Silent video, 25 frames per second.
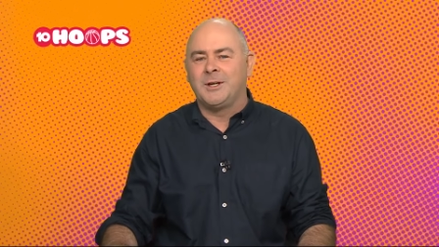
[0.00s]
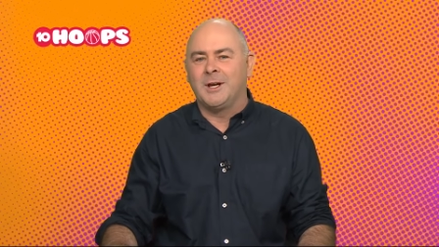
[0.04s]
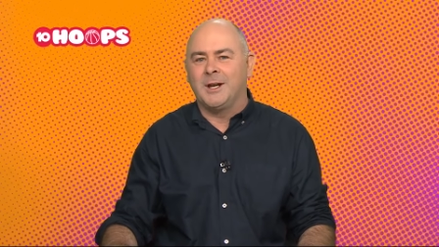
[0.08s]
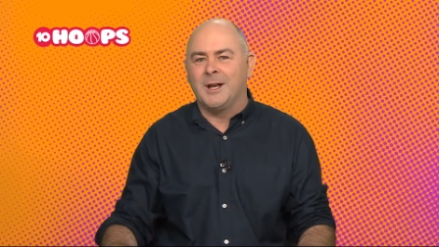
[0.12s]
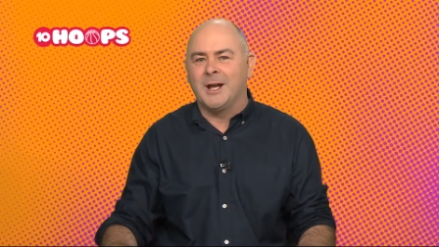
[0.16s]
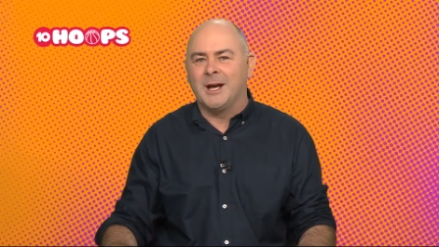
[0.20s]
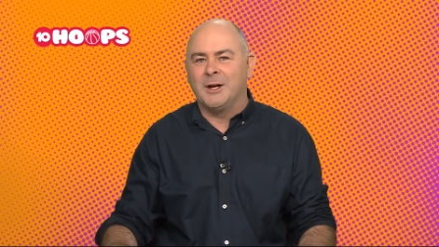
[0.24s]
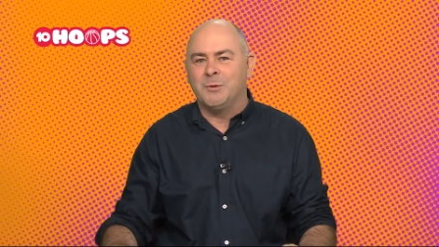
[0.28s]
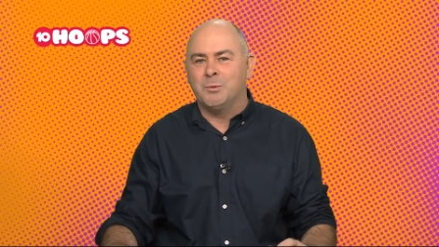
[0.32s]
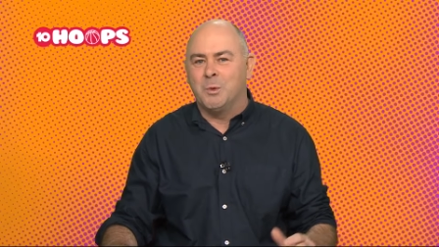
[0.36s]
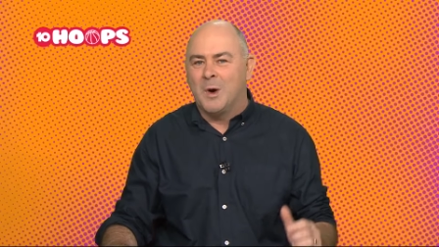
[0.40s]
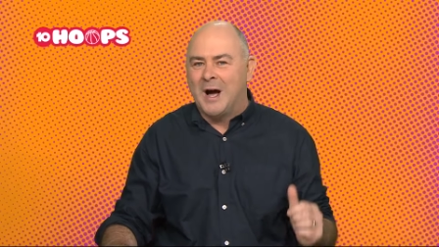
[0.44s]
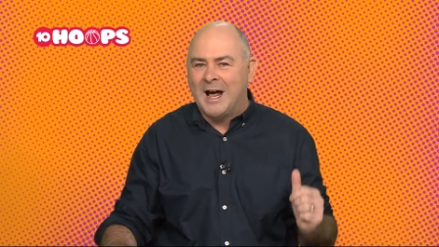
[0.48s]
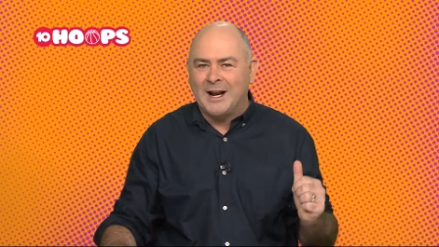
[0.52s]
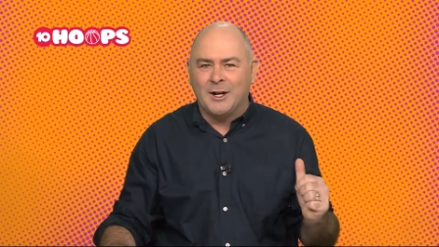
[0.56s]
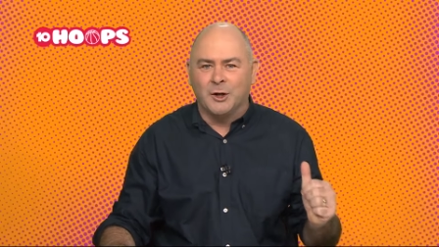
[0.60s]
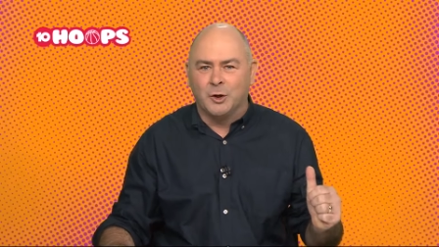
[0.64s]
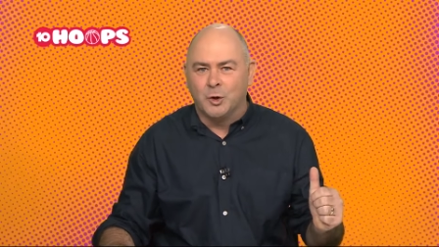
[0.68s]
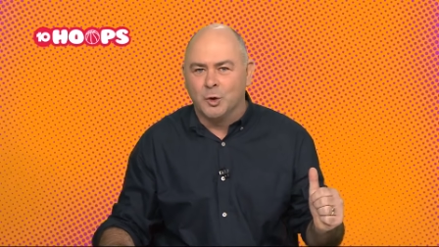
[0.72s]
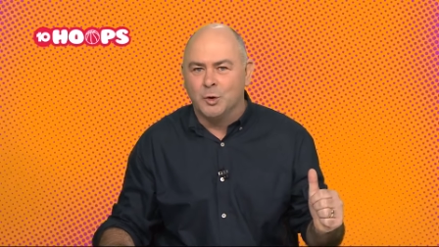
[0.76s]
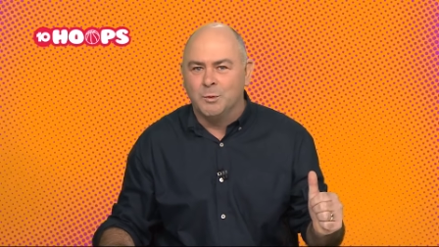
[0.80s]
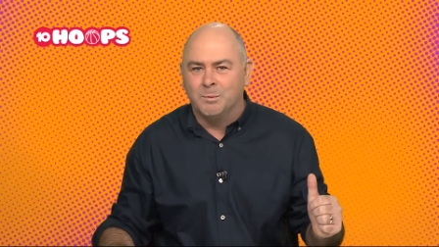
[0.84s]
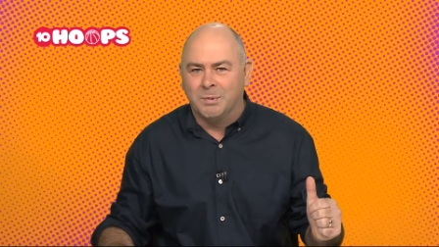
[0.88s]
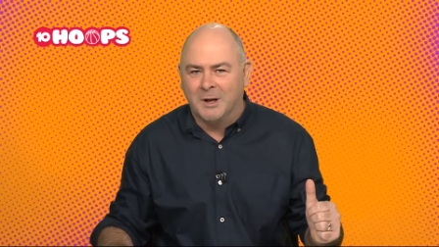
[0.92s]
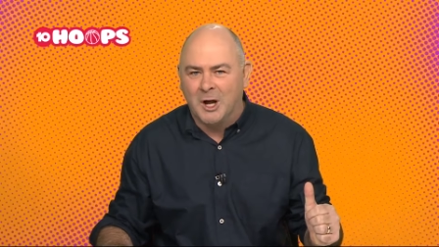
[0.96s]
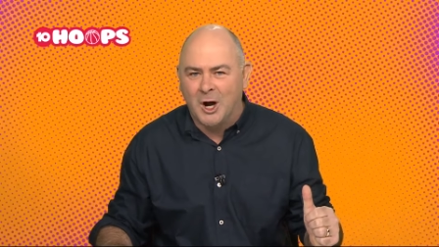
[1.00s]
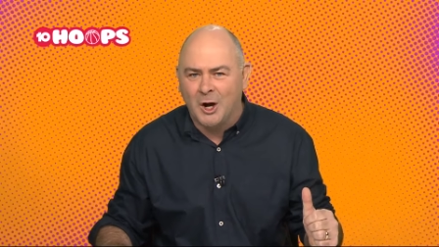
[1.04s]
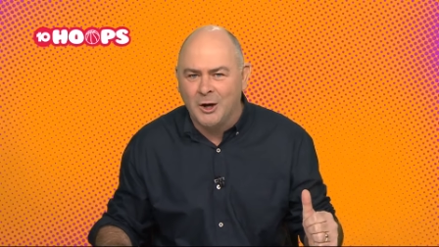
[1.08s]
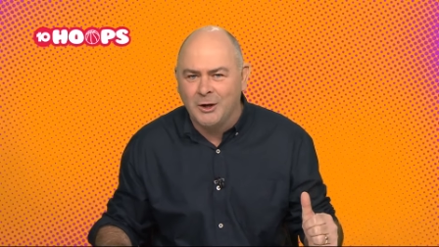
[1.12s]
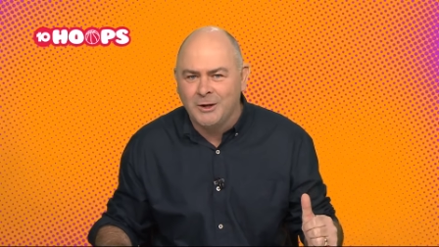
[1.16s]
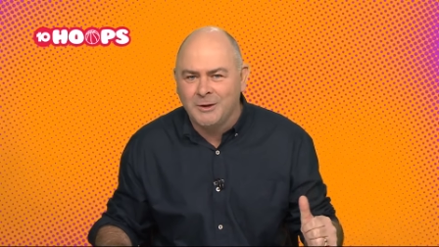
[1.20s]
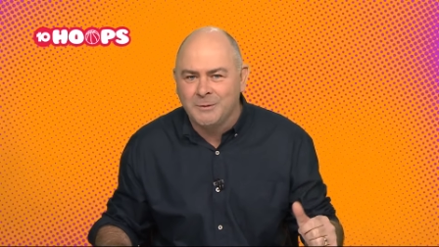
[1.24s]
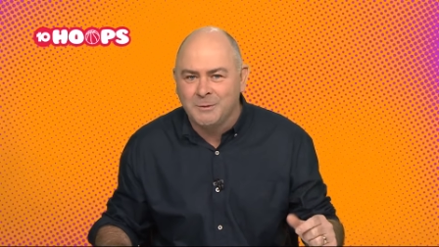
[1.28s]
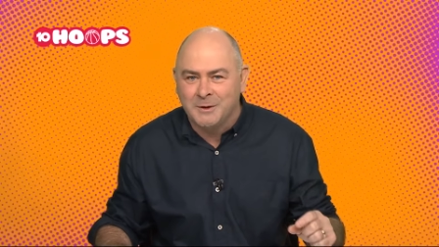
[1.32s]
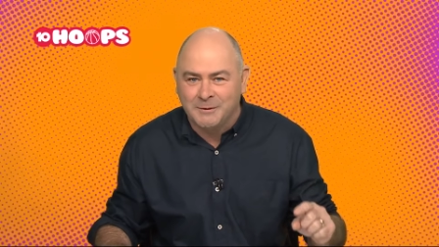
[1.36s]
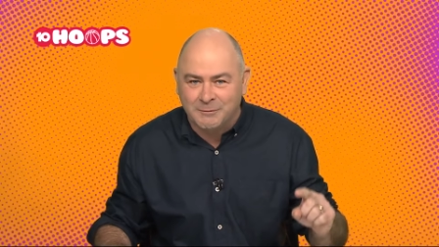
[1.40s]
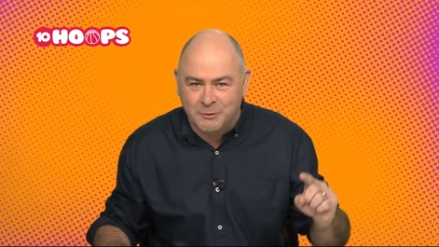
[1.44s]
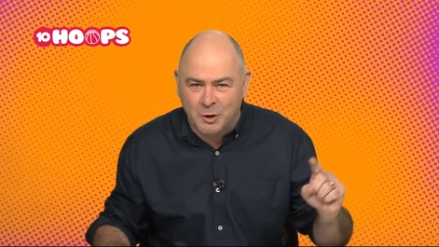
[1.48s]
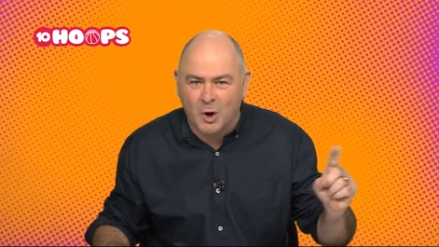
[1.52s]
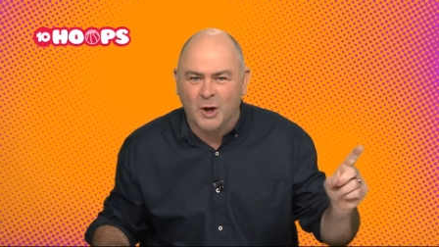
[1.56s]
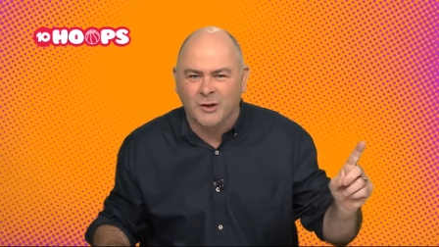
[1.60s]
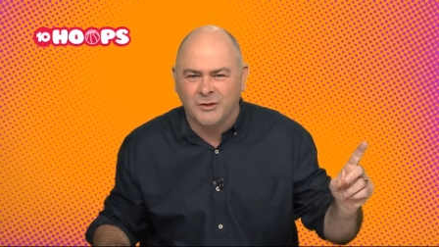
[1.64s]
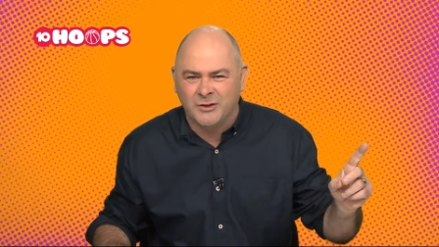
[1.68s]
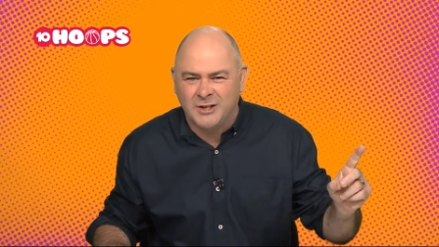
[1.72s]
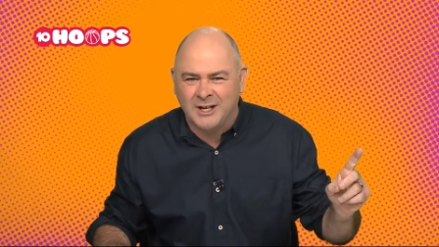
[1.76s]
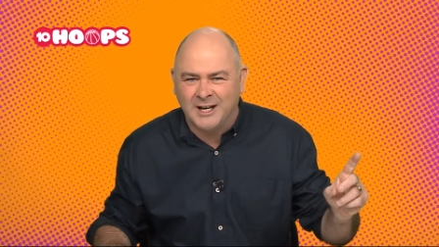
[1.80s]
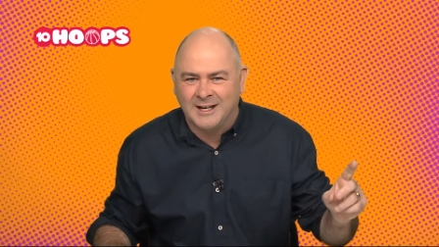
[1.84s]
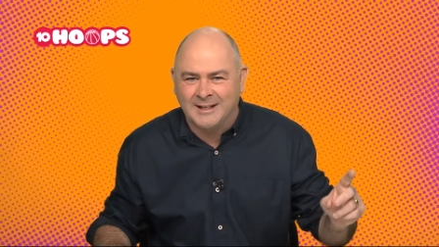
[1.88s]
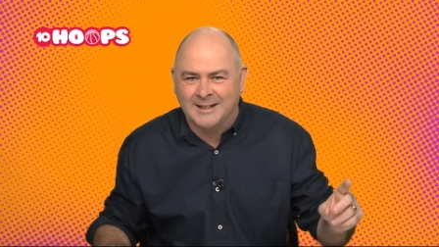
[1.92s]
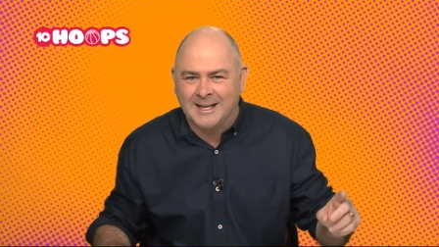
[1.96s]
you need one, a good bloke. We've
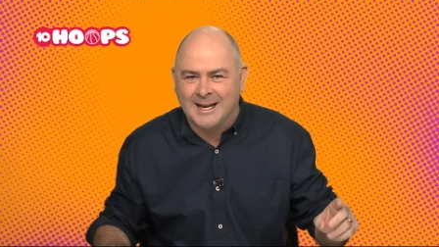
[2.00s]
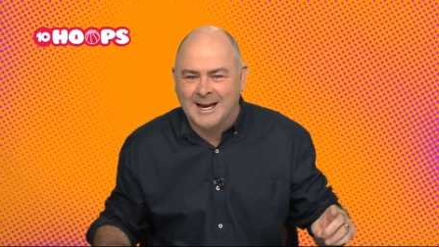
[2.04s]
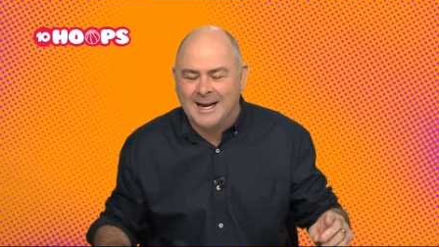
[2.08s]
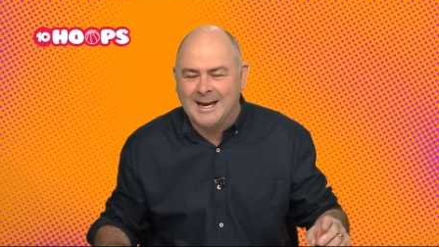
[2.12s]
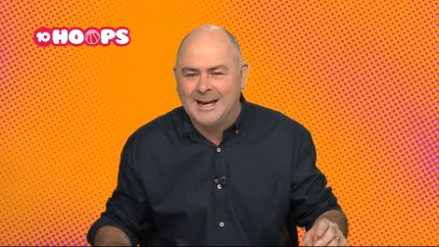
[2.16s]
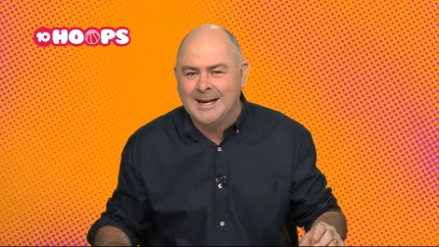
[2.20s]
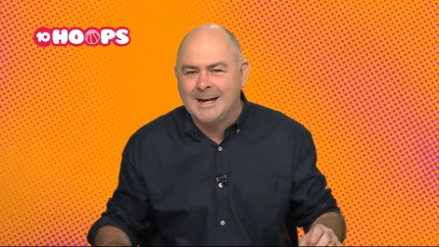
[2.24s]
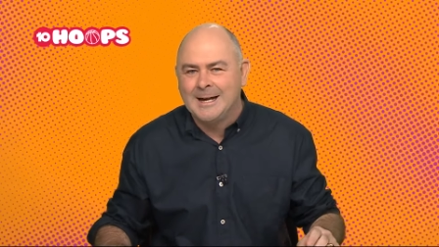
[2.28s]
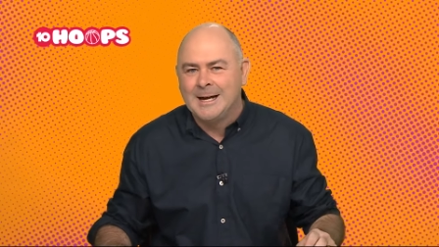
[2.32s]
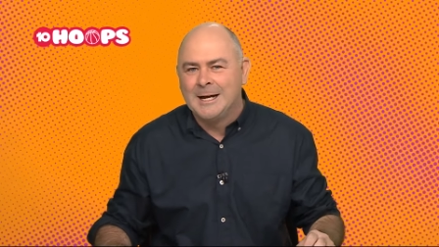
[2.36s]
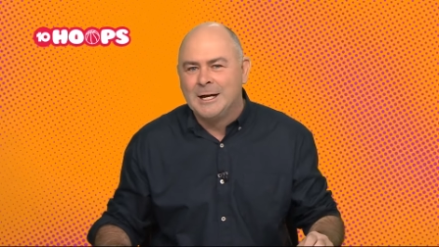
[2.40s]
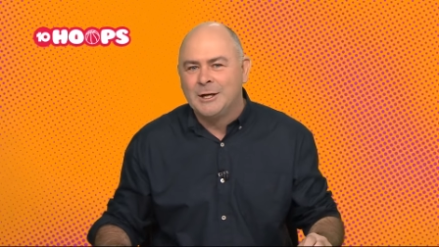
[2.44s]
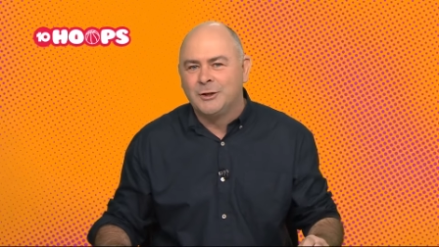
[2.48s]
got Tick there.